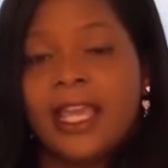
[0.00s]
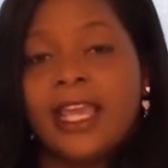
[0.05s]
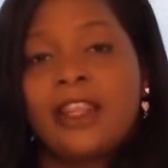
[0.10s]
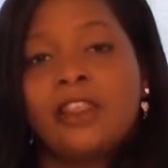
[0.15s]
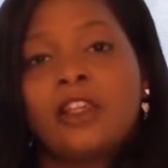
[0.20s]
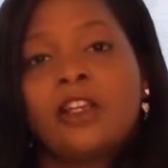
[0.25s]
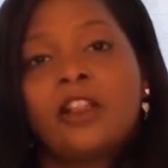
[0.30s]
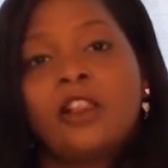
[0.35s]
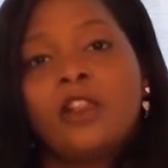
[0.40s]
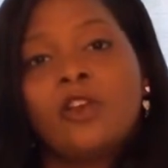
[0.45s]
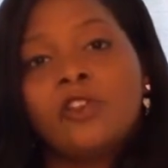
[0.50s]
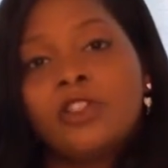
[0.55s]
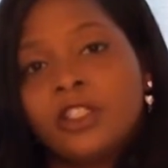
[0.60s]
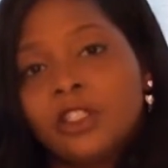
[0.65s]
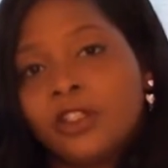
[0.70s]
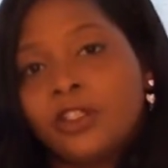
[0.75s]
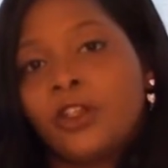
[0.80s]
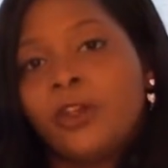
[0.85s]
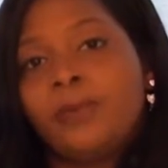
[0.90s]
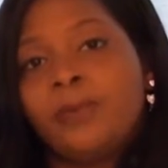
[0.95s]
and the
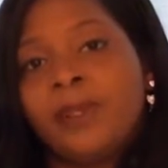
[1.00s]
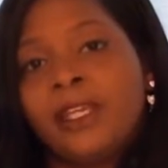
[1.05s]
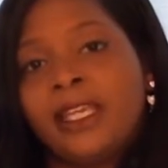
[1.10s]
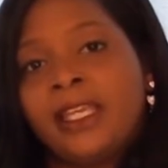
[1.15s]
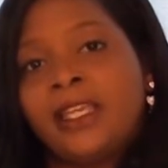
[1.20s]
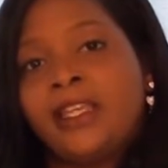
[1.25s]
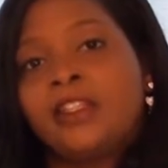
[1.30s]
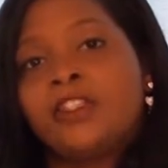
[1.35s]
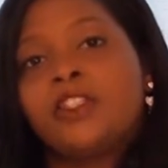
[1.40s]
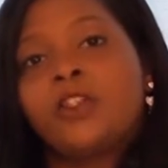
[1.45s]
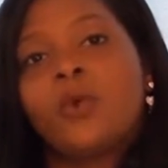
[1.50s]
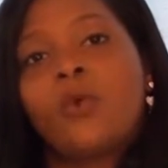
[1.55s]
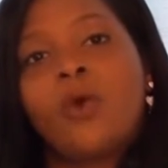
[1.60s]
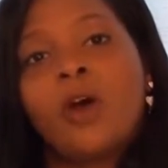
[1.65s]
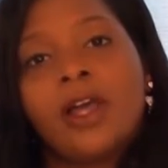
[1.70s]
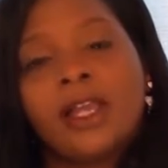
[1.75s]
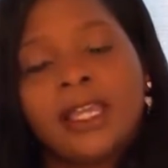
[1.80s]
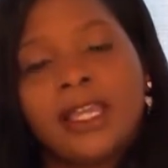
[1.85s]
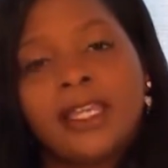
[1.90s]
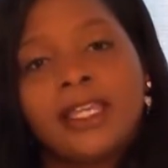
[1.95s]
closer you'll be to
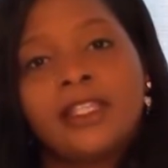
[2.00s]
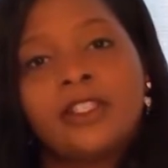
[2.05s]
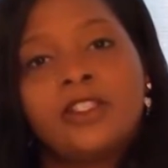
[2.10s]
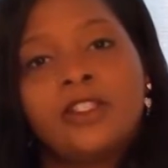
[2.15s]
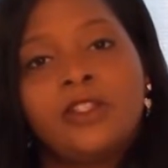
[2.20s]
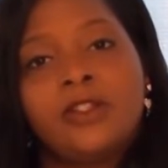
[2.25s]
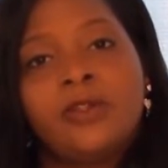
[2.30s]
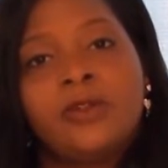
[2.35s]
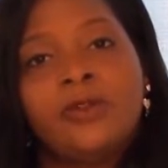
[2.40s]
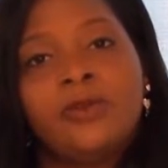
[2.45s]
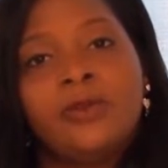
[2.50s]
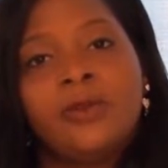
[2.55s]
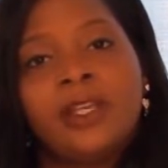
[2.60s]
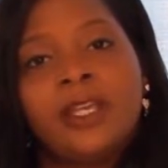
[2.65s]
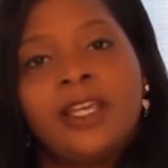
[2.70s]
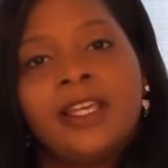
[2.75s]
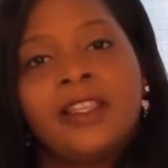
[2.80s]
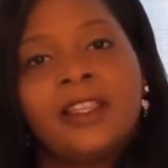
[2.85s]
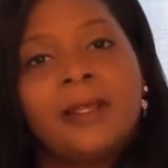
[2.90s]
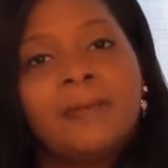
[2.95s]
walking into
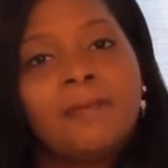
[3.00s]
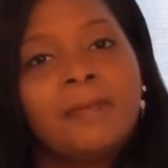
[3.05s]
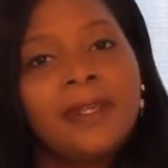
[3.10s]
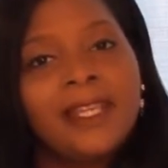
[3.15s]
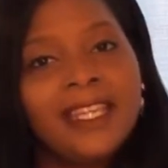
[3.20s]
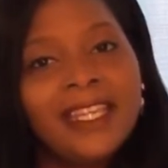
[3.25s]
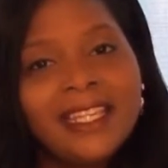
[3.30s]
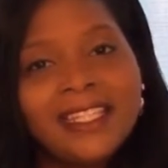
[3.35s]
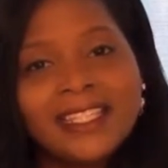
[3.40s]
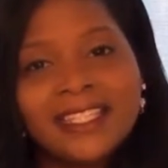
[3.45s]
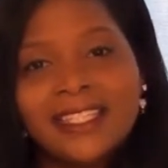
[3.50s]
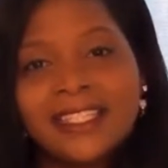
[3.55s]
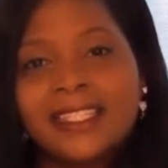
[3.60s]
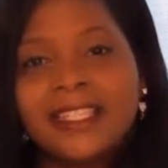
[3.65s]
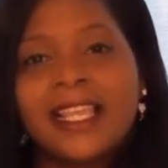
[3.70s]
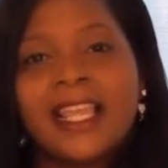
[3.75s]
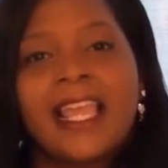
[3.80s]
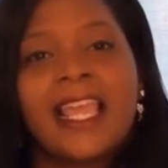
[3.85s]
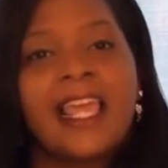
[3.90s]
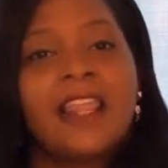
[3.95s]
the
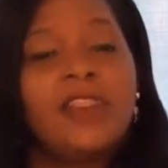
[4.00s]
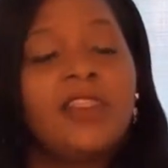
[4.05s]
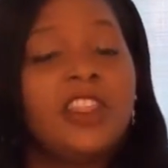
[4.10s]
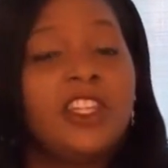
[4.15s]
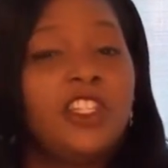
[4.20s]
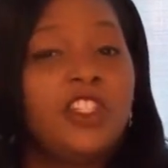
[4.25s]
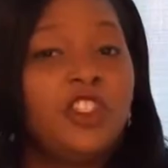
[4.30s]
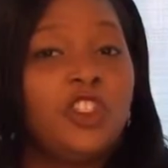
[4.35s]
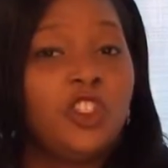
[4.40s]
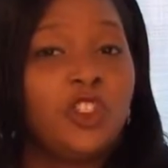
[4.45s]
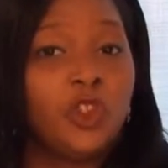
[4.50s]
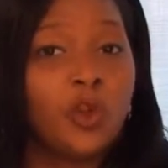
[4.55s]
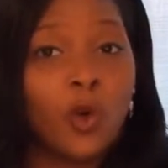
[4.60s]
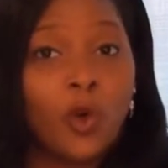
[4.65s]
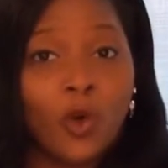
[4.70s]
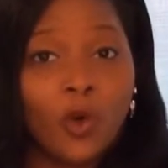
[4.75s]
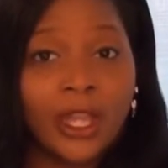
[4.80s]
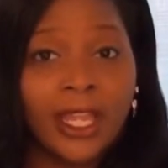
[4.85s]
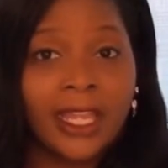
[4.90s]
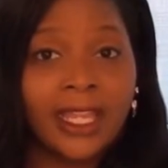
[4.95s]
peace and the
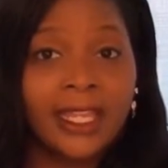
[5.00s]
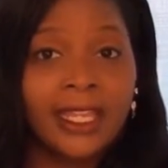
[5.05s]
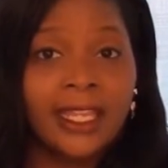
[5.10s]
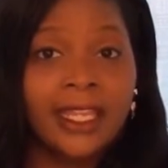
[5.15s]
joy